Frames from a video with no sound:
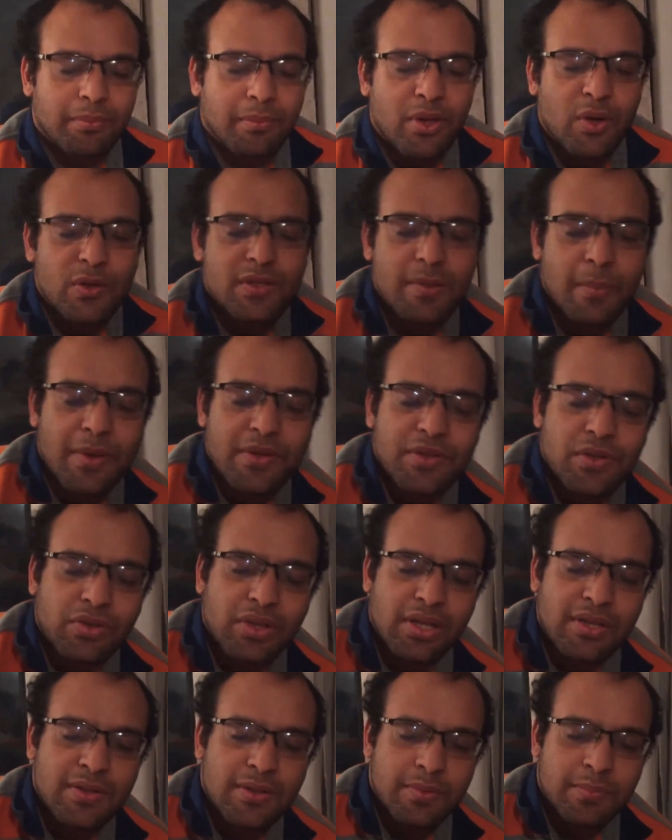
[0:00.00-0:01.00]
because the buzzer
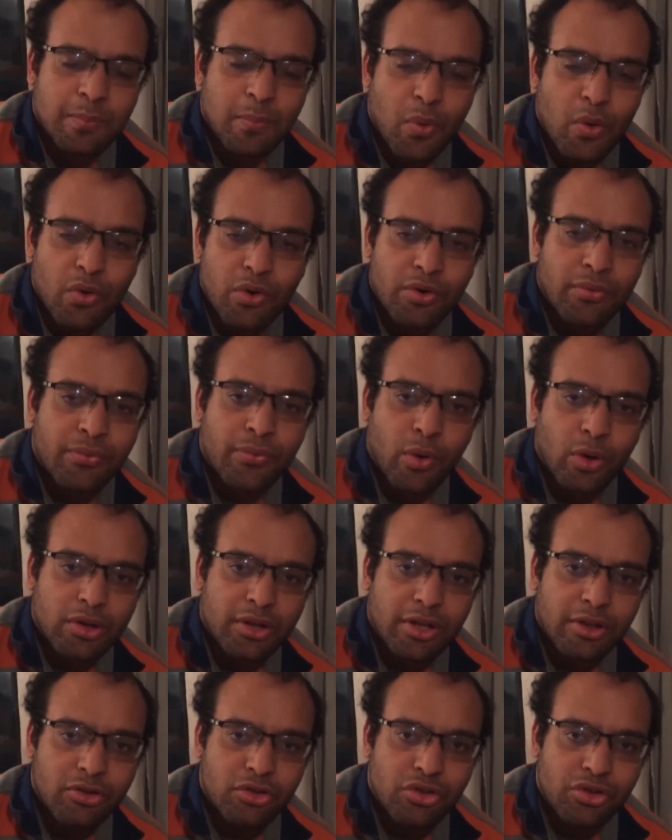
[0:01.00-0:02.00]
needs more
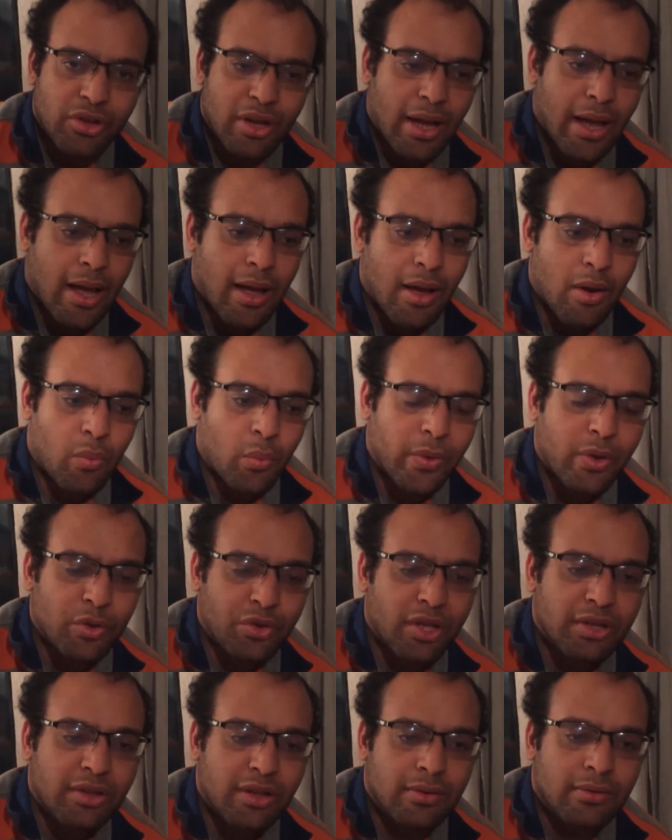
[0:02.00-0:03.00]
voltage, we
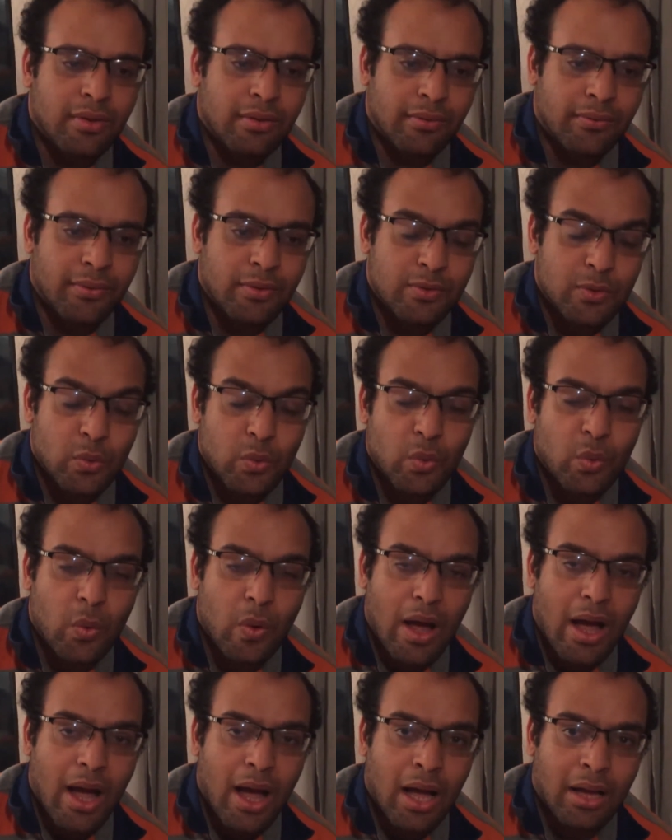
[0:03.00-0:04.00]
connected this
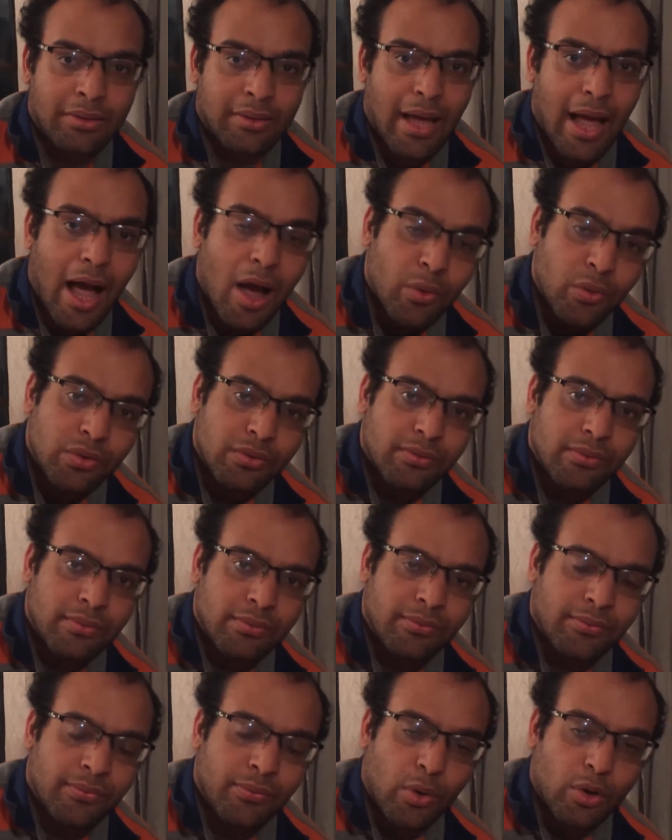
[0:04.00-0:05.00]
to an out
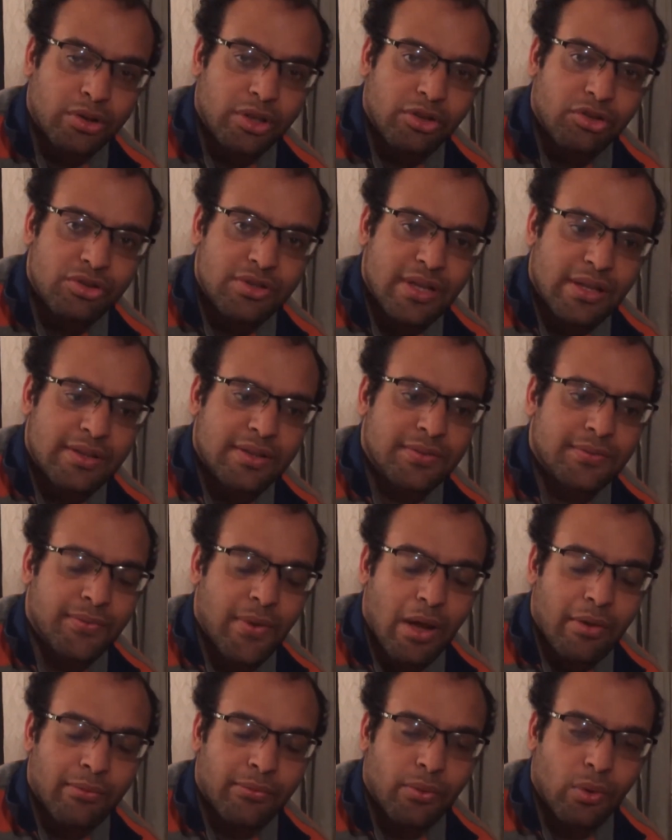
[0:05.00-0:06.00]
voltage that's
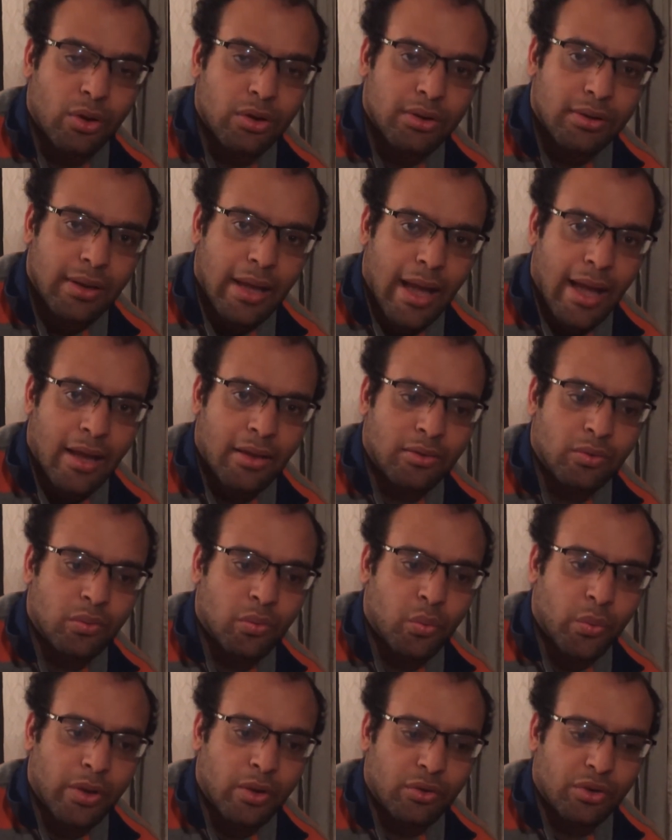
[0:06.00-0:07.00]
5 volt, and
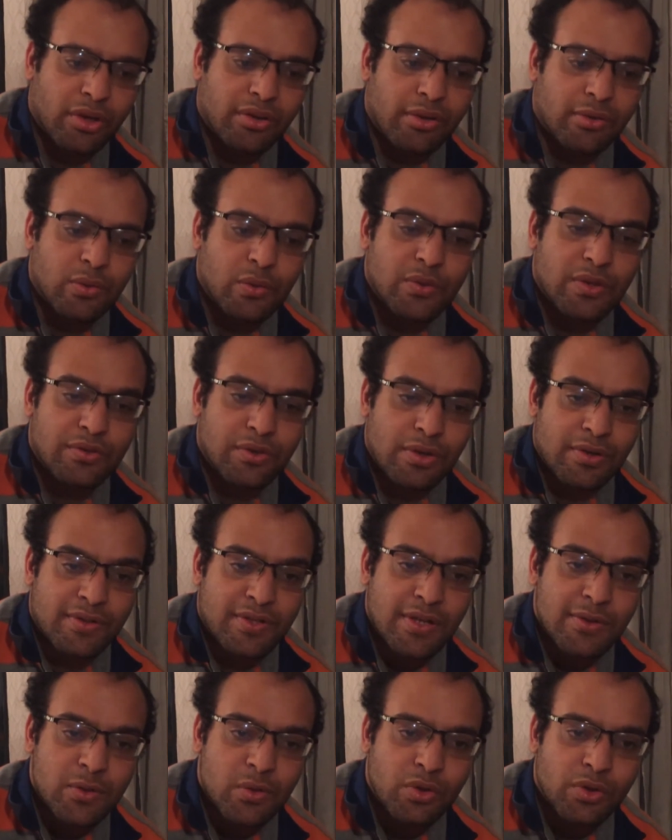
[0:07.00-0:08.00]
we connected to the
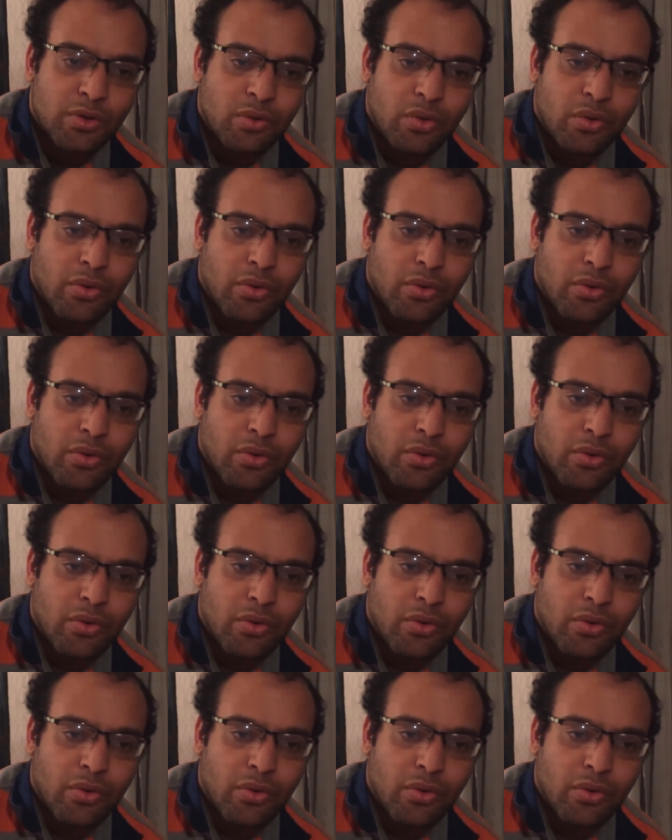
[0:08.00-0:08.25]
transistor